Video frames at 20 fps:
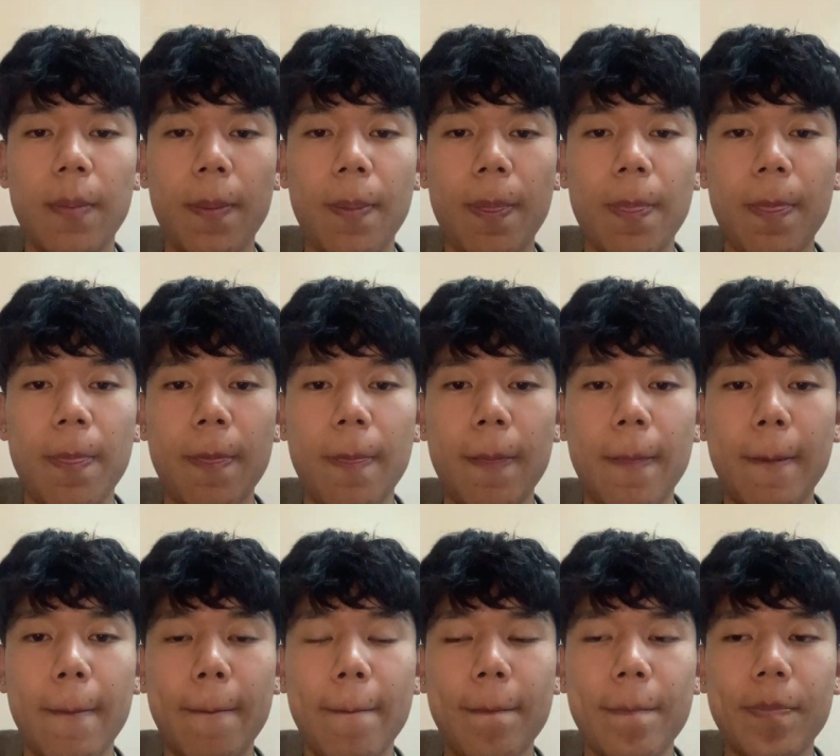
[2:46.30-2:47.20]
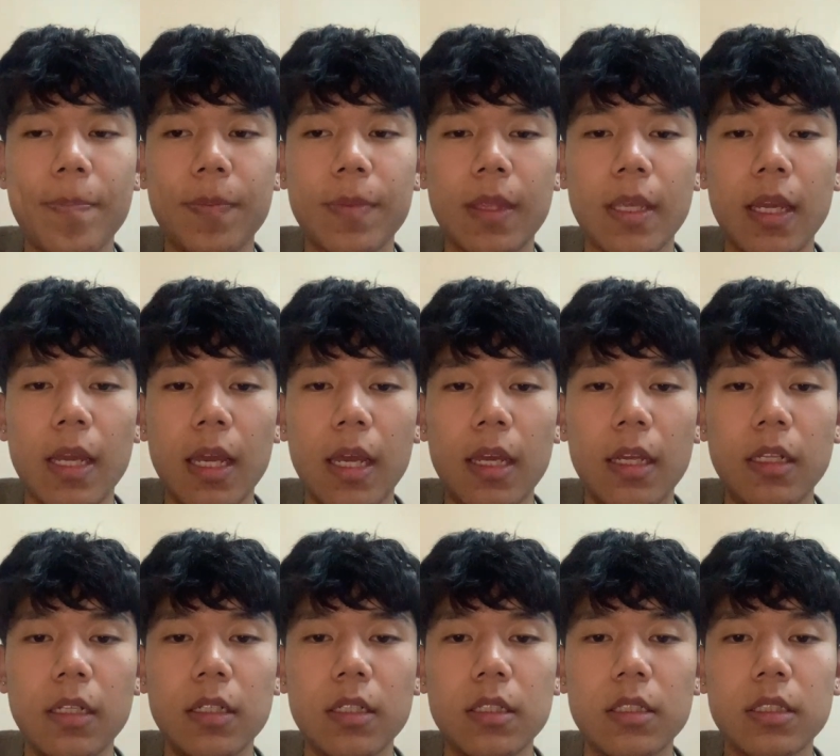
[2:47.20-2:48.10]
um,
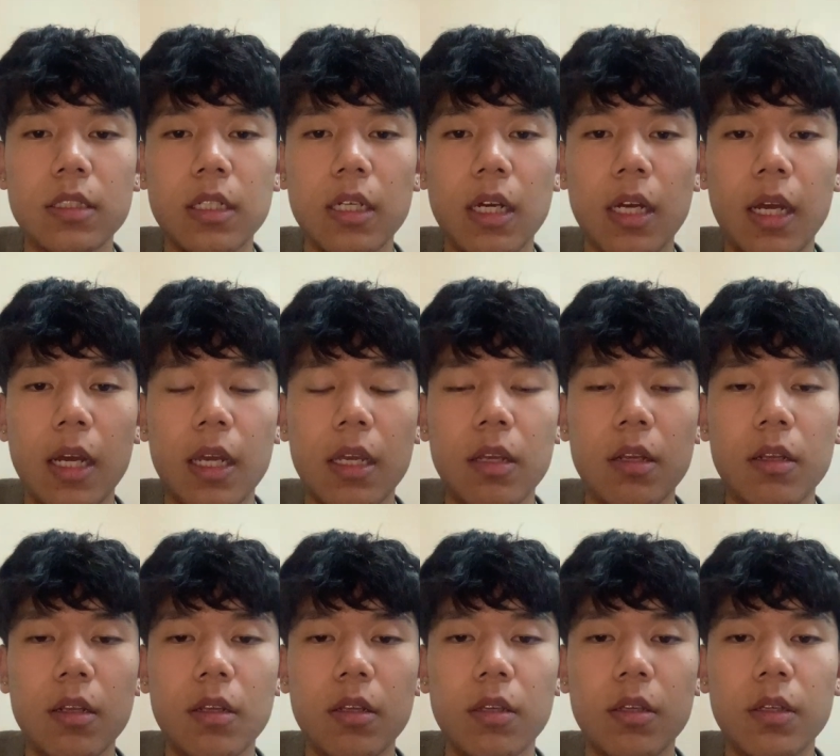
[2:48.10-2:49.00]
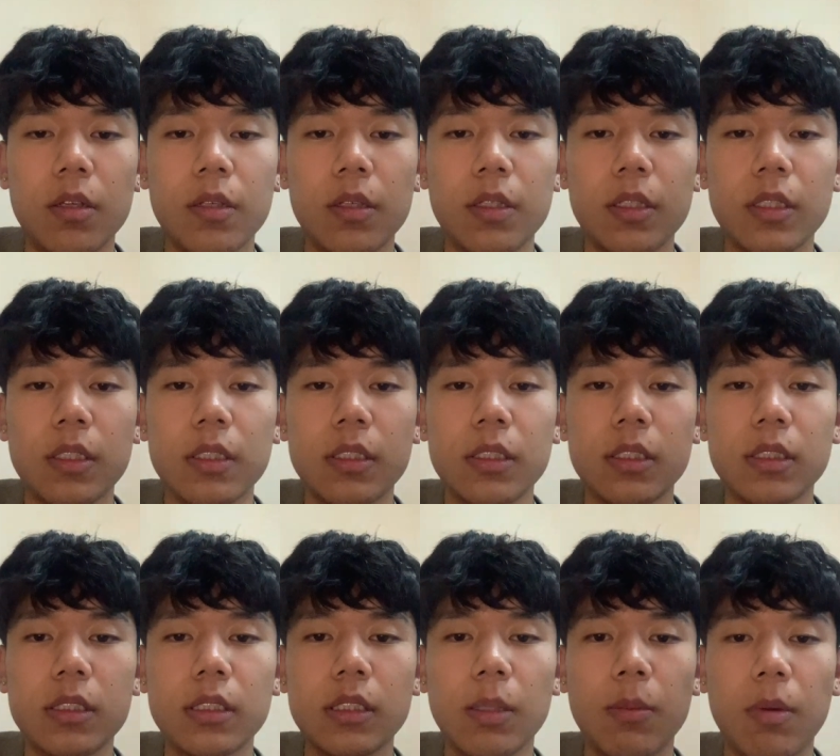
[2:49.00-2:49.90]
and I
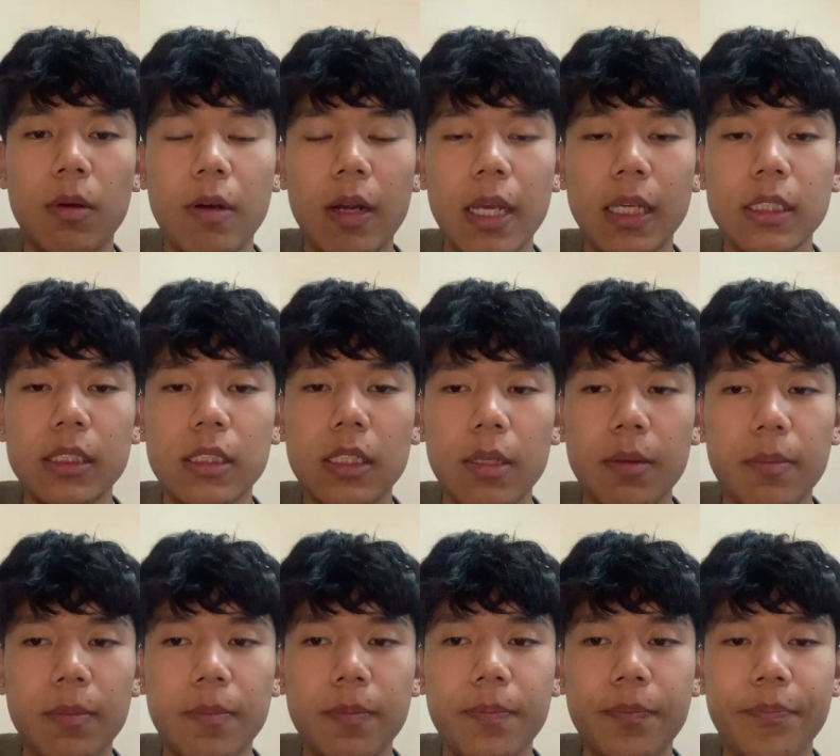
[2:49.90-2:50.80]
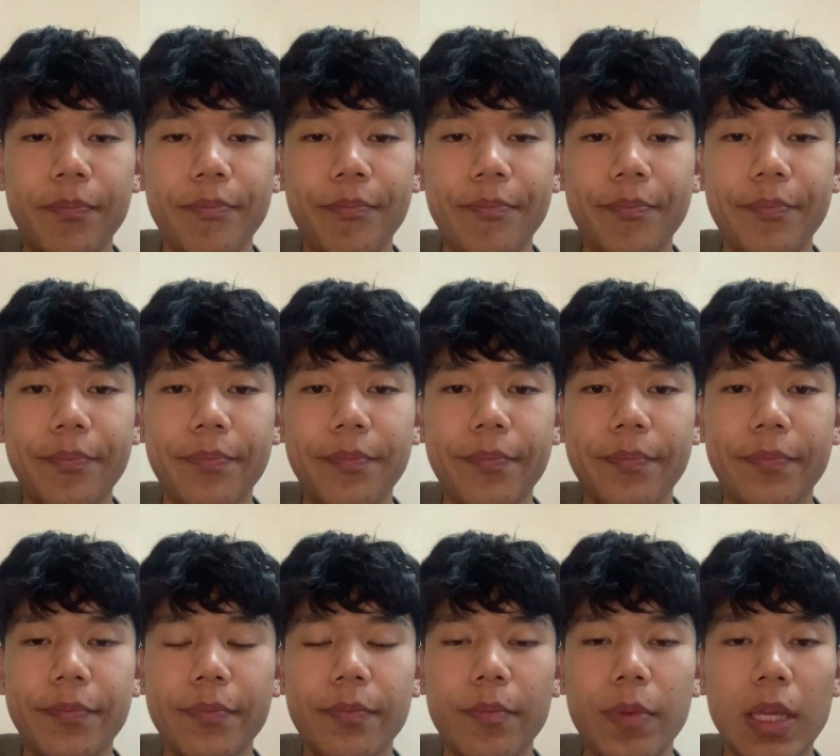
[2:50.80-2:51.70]
summarized them
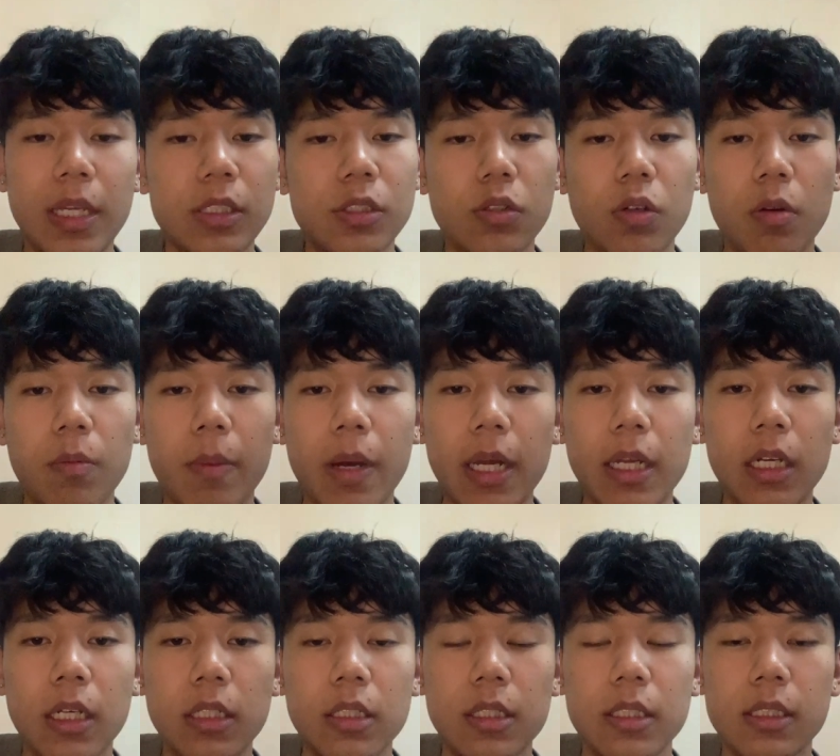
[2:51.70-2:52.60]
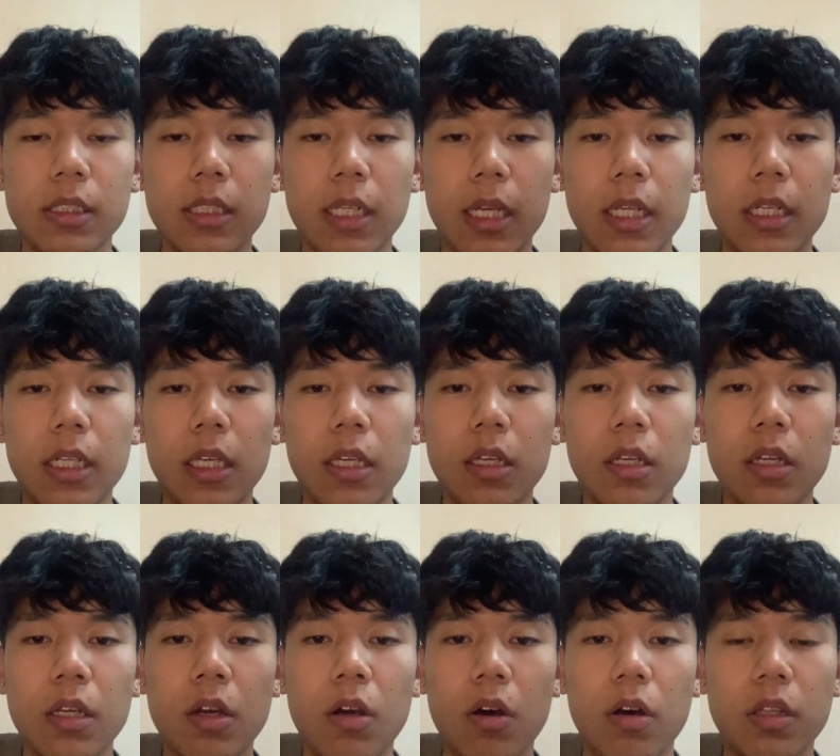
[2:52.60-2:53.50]
based on my understanding
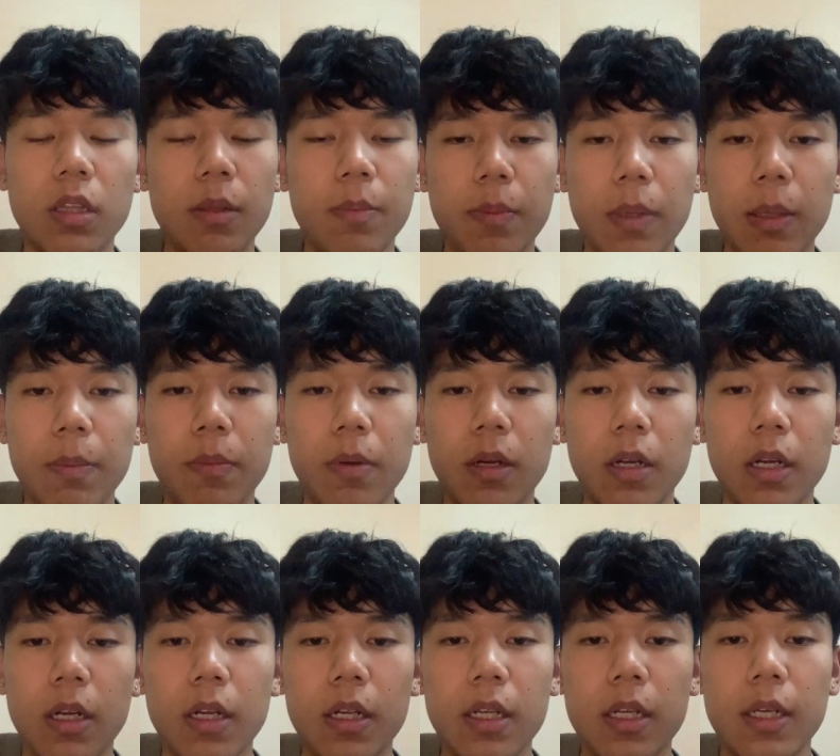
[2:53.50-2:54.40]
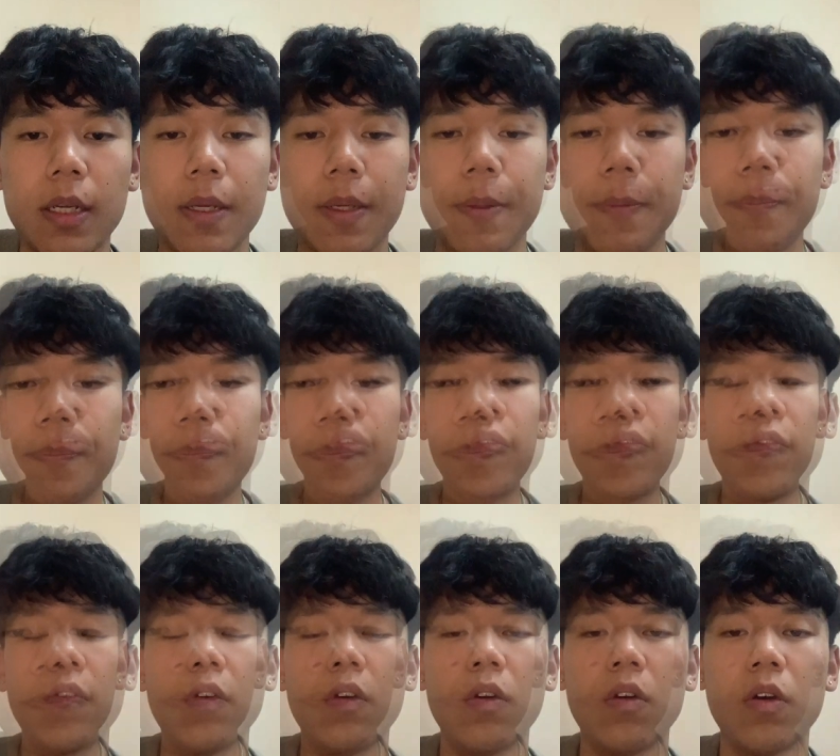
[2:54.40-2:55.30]
on the paper to look
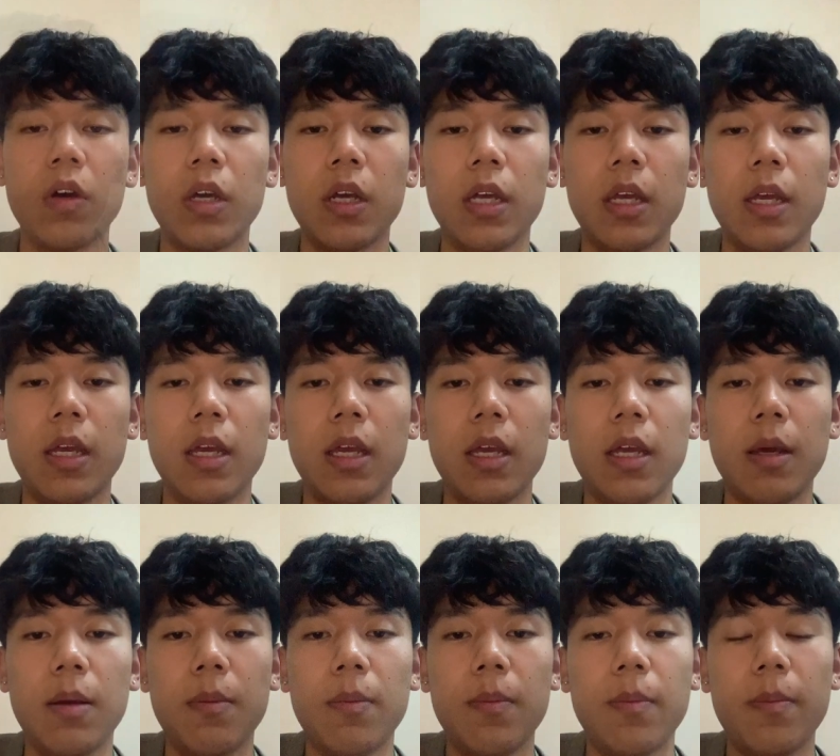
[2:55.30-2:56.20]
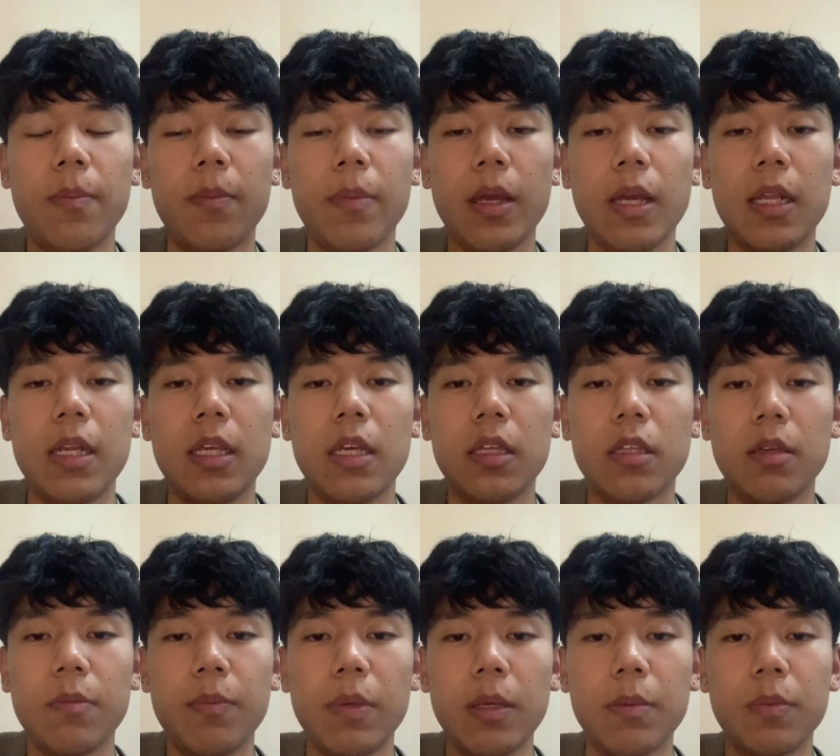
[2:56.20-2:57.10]
for any other
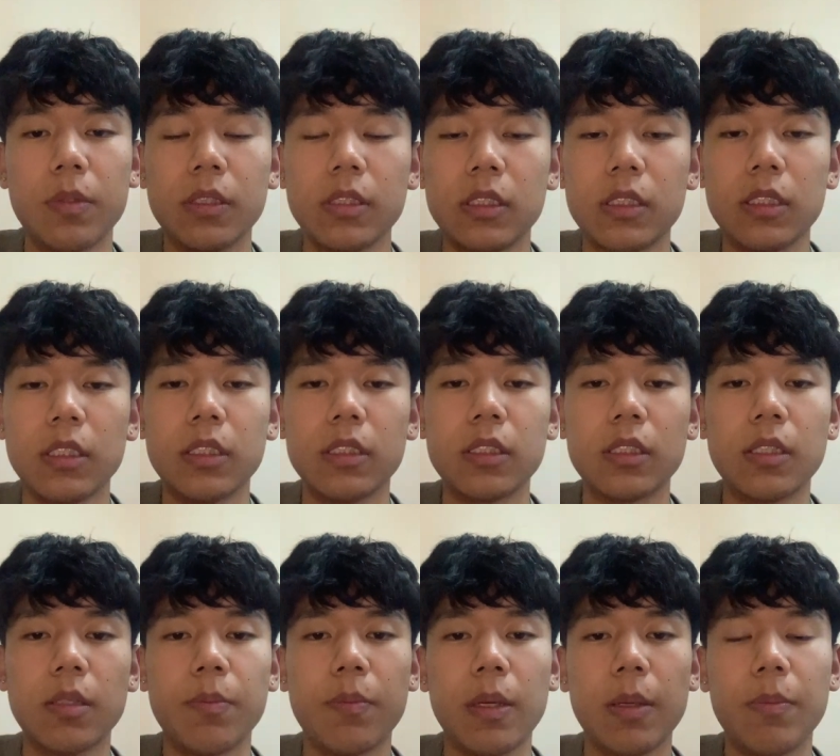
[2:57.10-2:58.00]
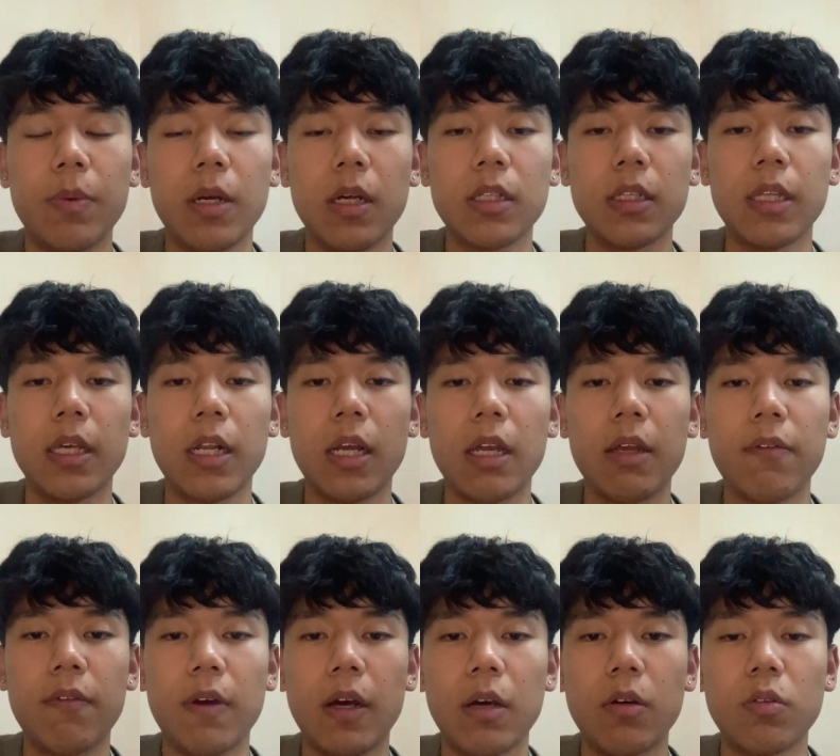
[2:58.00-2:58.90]
papers since the paper that I
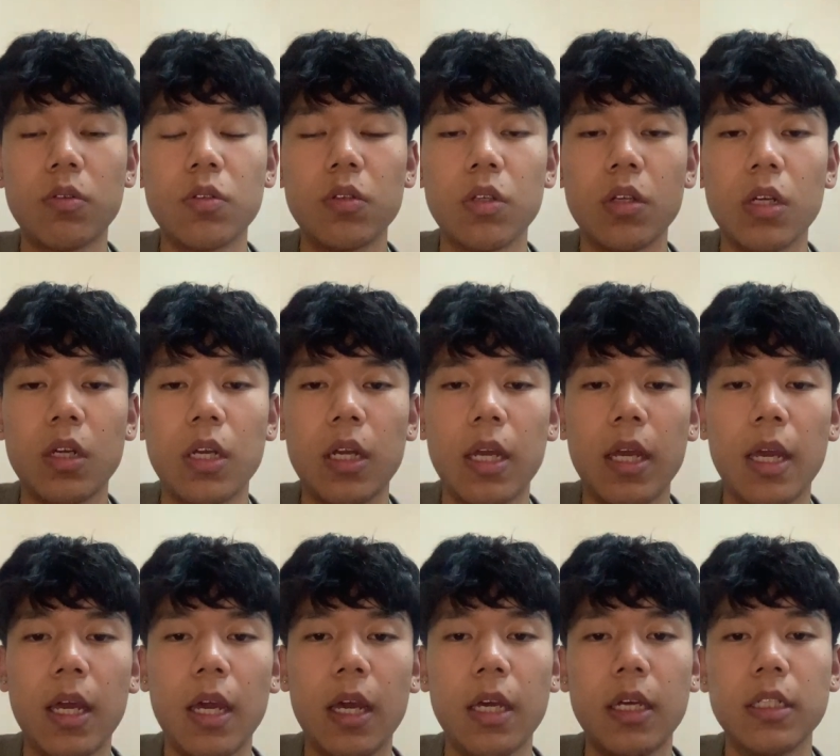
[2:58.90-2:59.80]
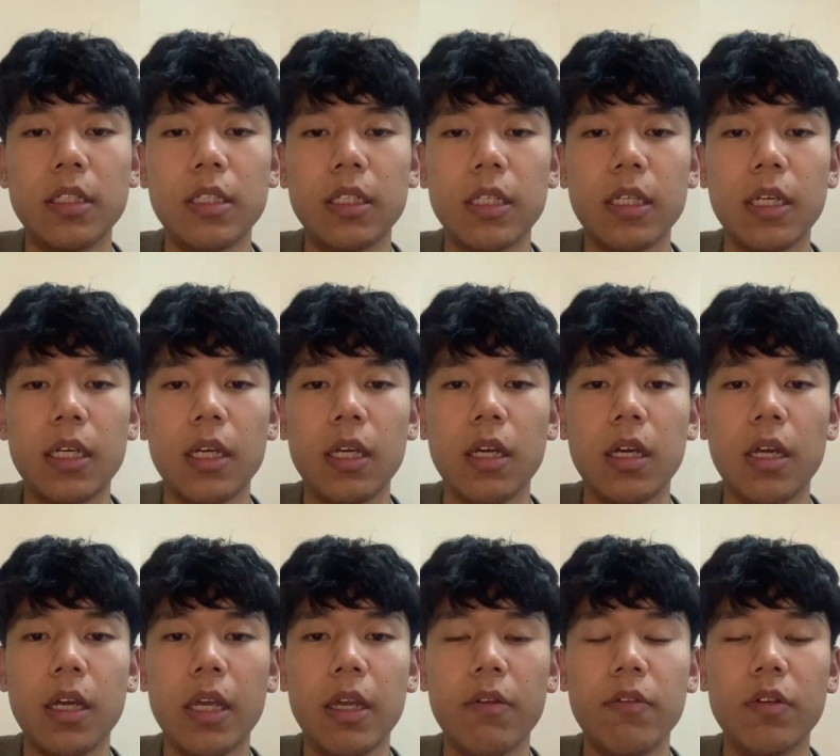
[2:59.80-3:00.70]
found had
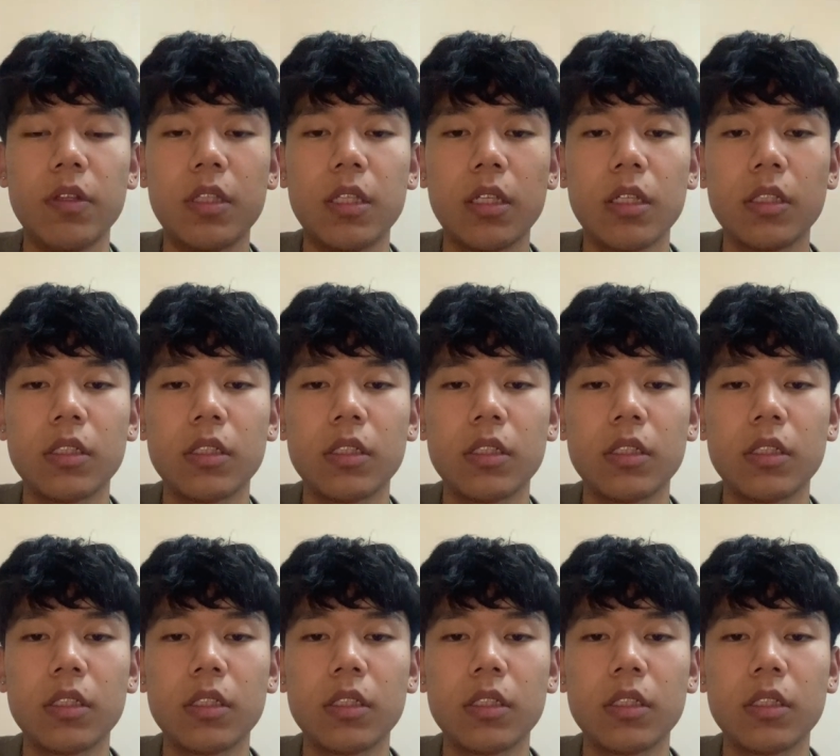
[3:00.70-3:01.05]
everything